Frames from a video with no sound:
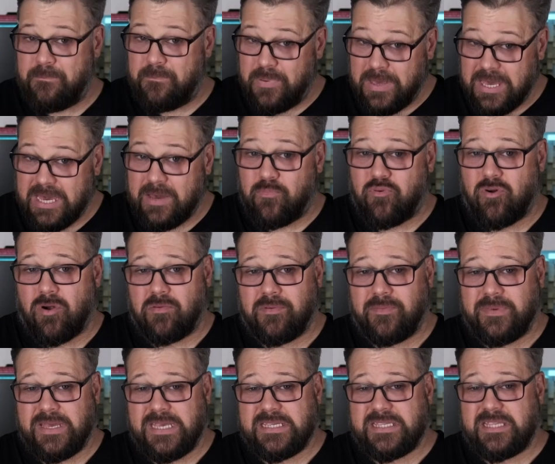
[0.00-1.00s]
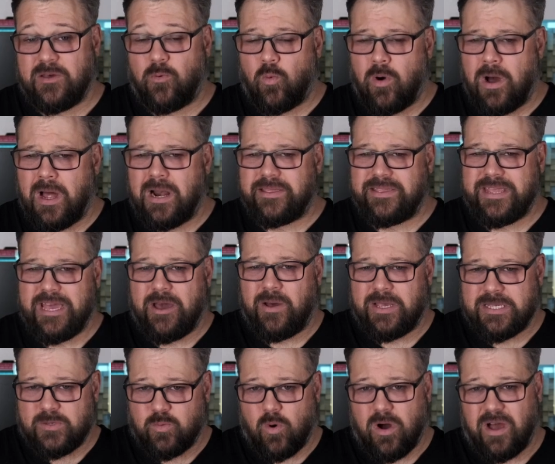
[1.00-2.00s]
bigger problem is that while it now
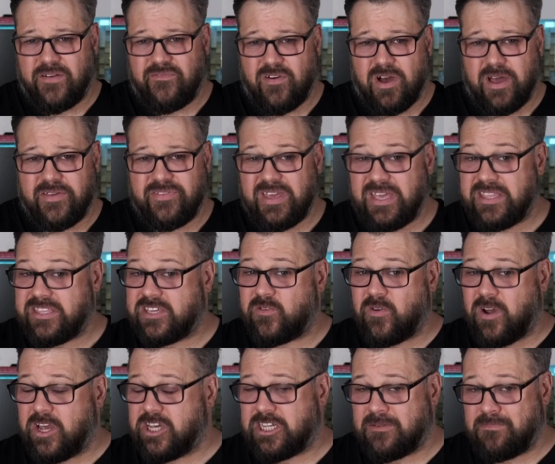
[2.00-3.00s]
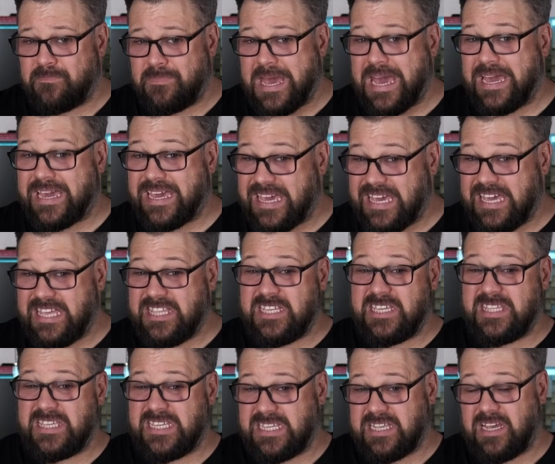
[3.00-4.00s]
has Wi-Fi, the integration back into
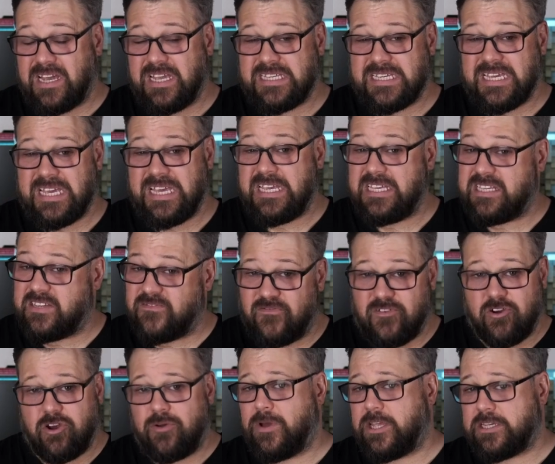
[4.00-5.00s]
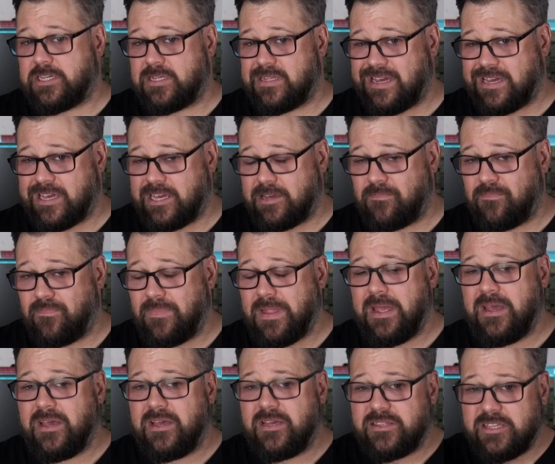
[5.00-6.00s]
the slicer is very much lacking.
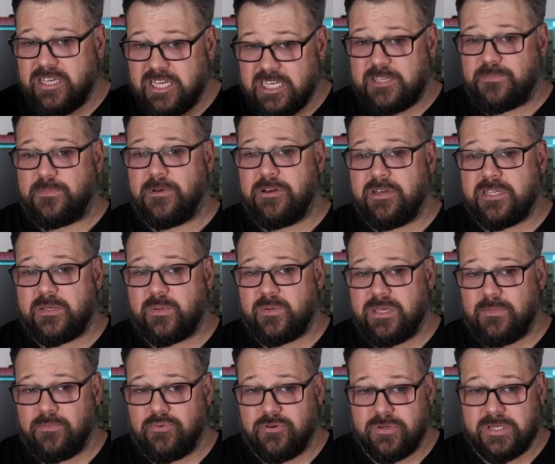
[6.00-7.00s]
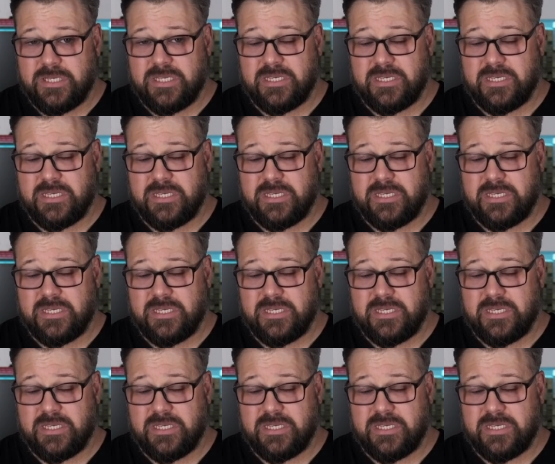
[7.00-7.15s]
The experience within Prusa